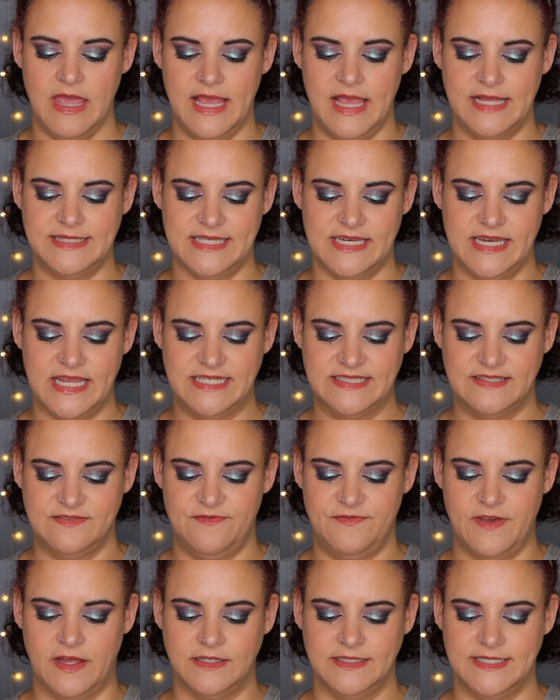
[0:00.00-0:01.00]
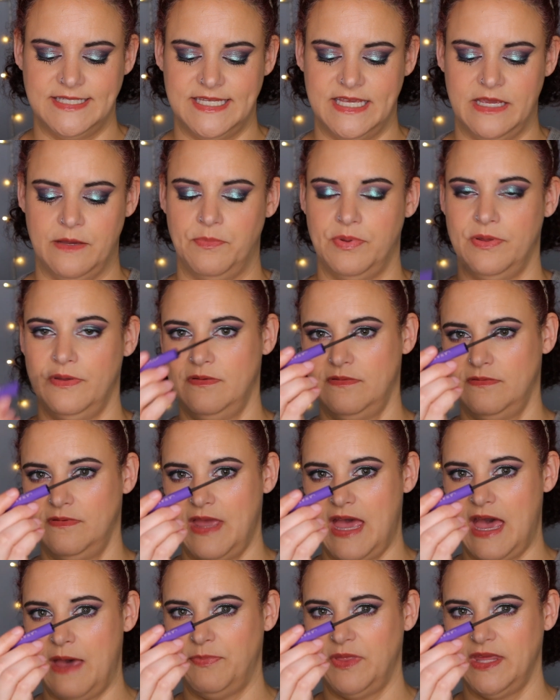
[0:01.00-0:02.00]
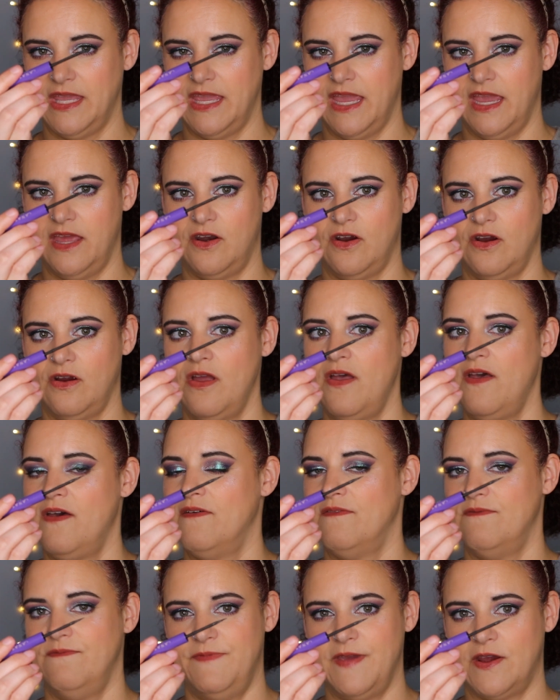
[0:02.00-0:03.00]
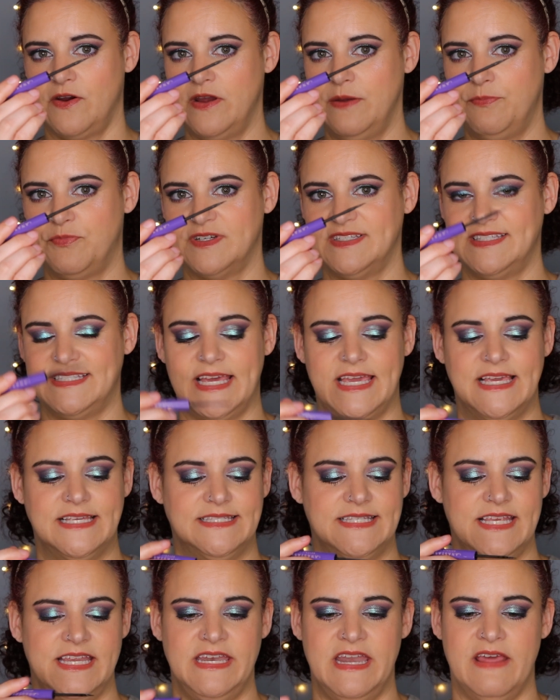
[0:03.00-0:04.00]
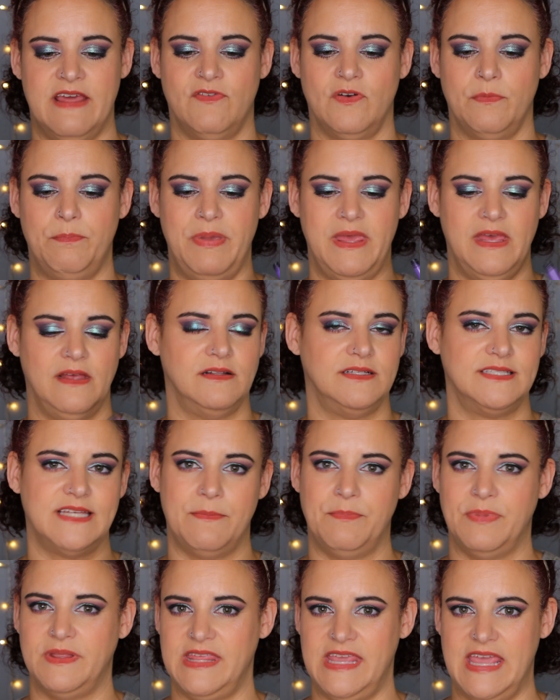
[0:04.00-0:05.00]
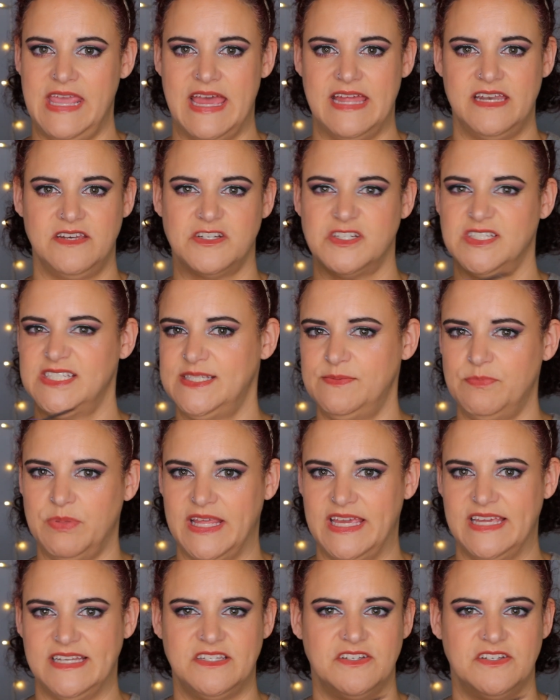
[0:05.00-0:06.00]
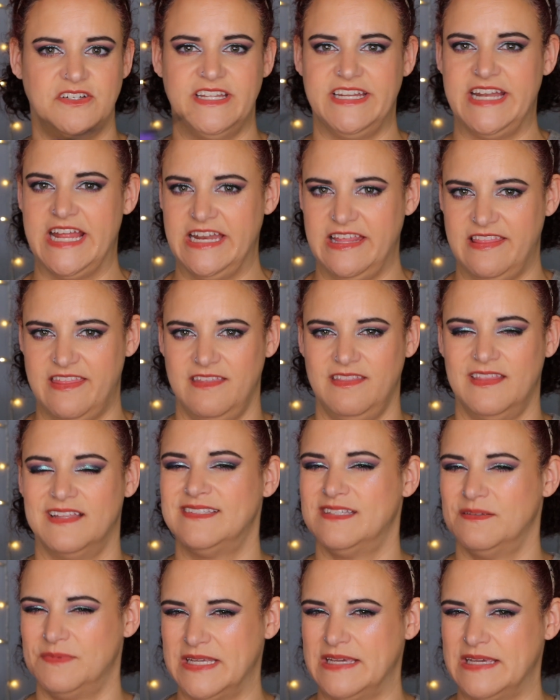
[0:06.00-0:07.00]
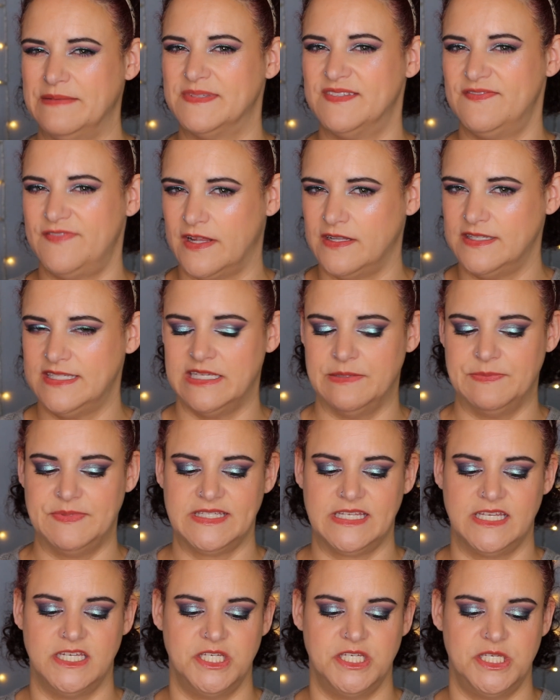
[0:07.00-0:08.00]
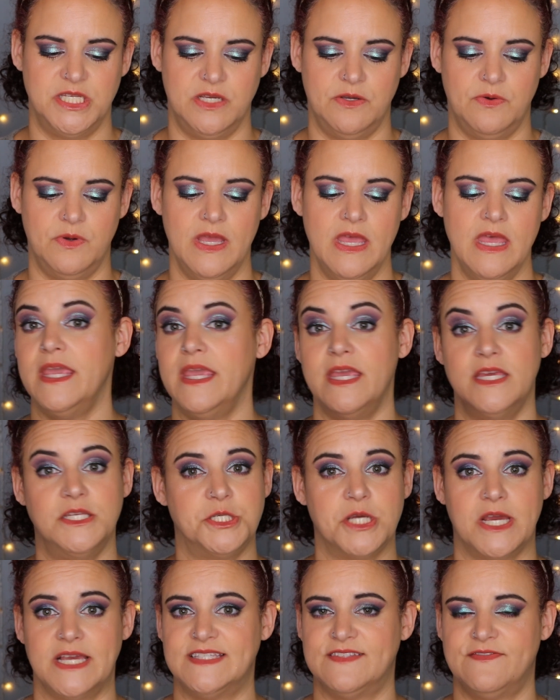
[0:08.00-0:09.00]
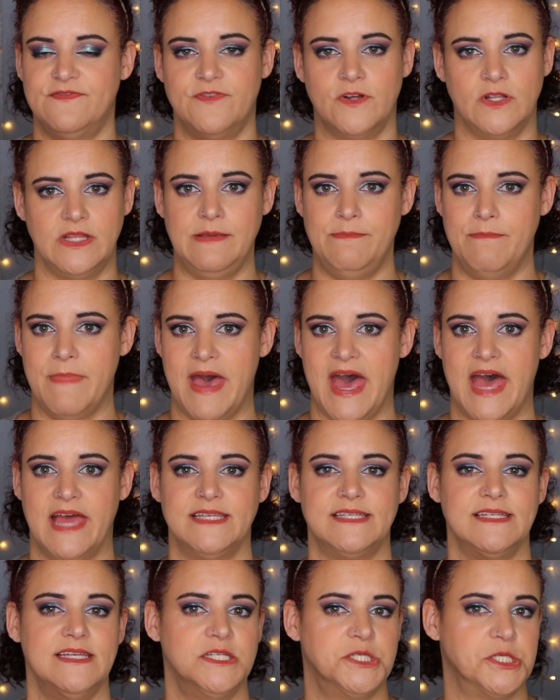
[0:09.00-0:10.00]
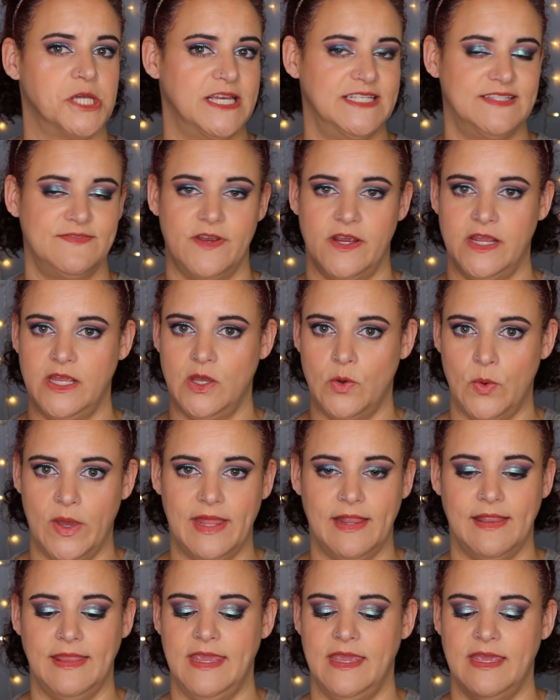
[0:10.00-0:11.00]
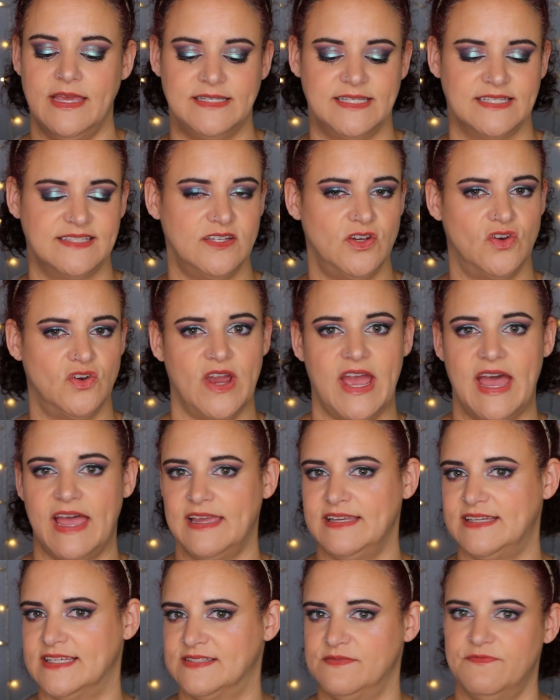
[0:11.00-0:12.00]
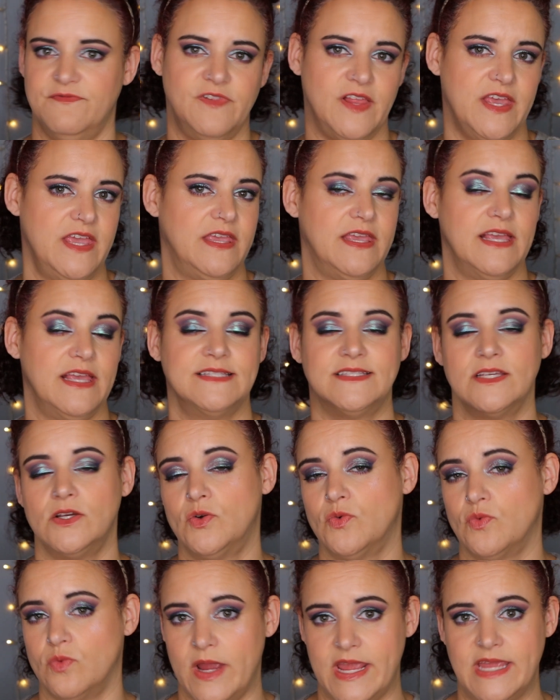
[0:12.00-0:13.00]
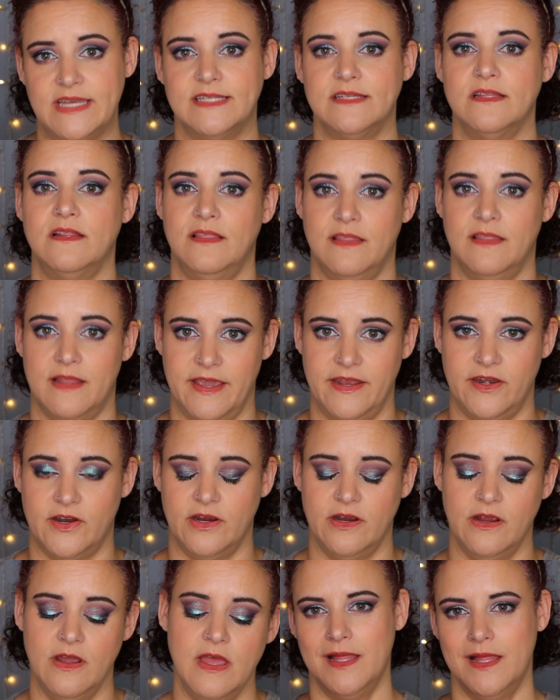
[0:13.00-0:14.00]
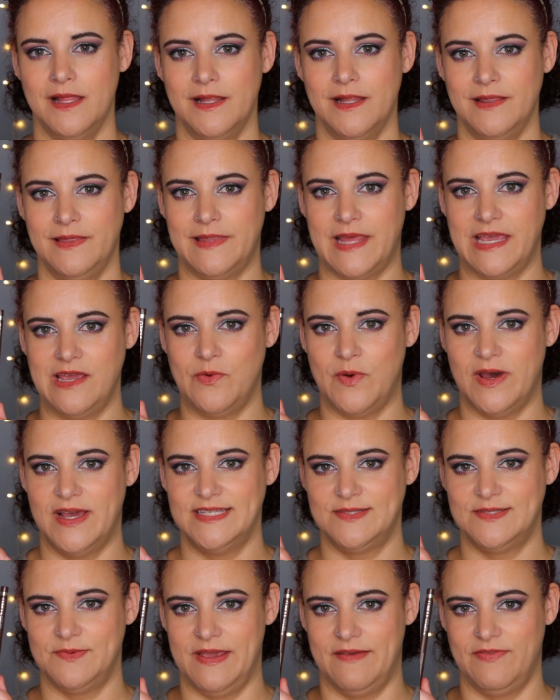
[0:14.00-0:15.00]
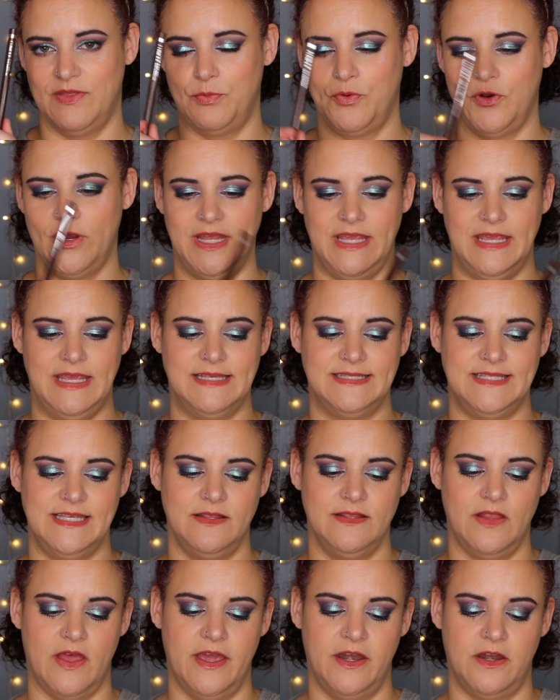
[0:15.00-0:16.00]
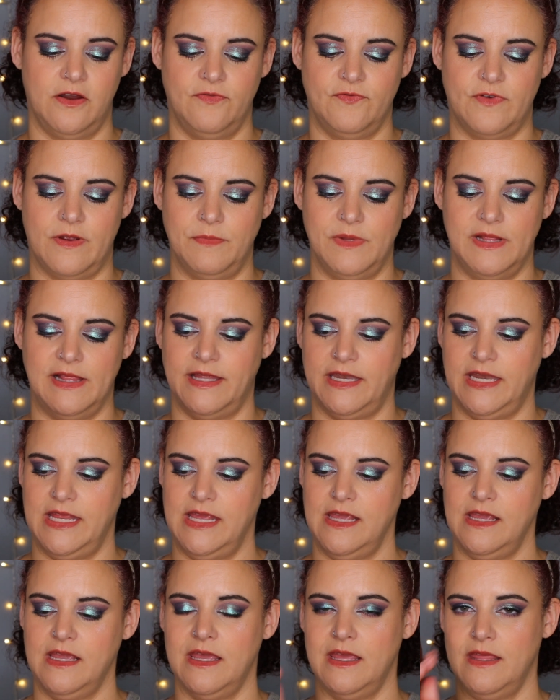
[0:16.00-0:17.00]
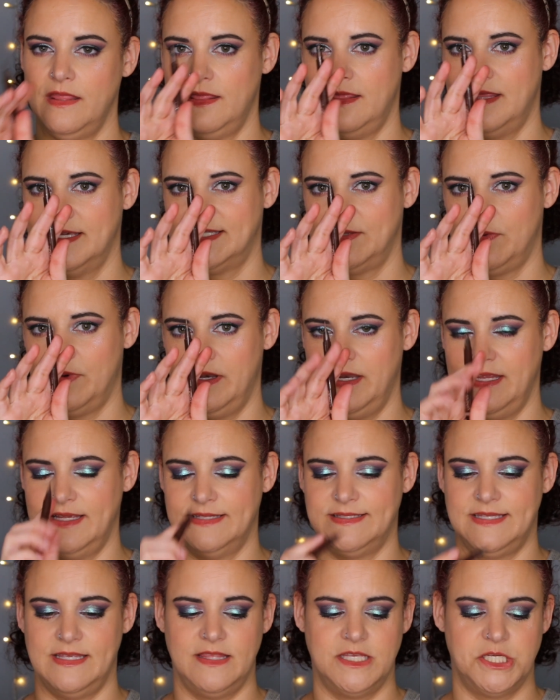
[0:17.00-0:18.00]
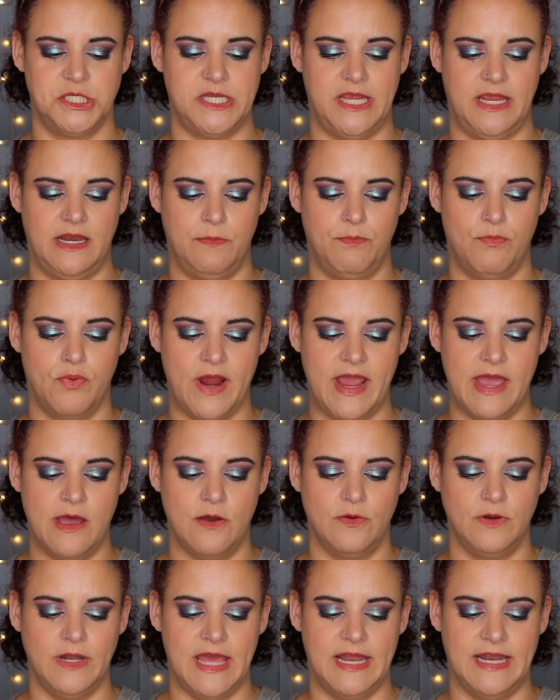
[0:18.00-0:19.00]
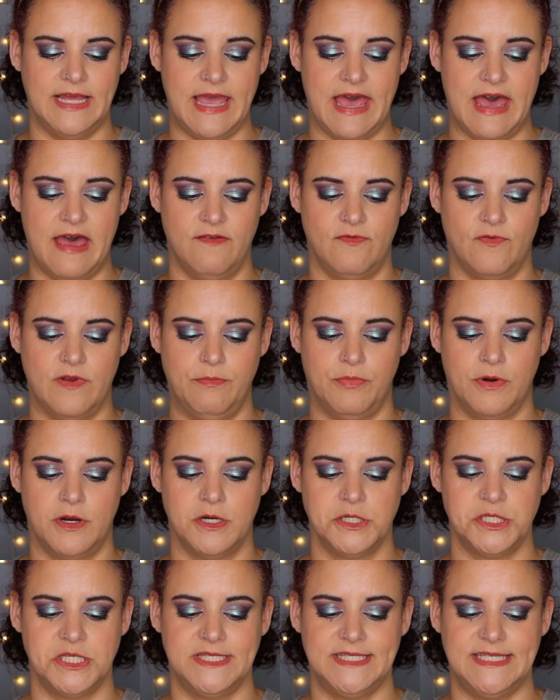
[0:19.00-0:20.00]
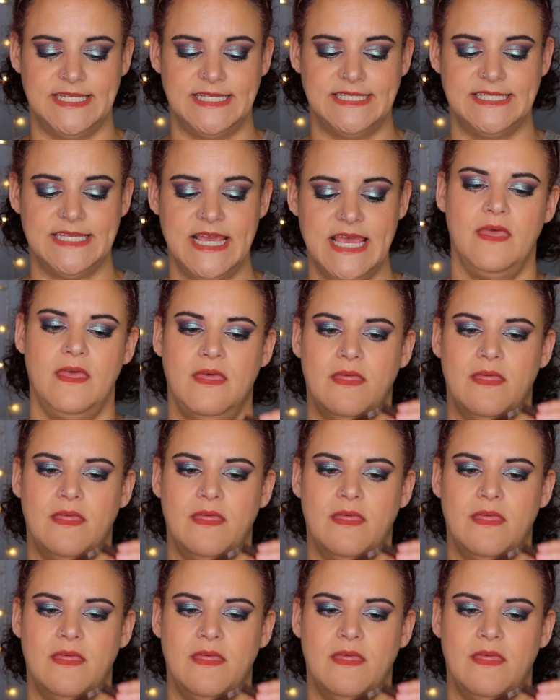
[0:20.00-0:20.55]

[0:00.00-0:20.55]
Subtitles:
It's a nice felt tip applicator, very precise. It never pilled up at the end or split or did anything that sometimes felt tips can do. It dries fully matte. It dries very quickly. It doesn't crack. It doesn't flake. It's a great liner. Likewise, we have the Pretty Easy Liner from Clinique. This one is in the shade Brown and I have repurchased it.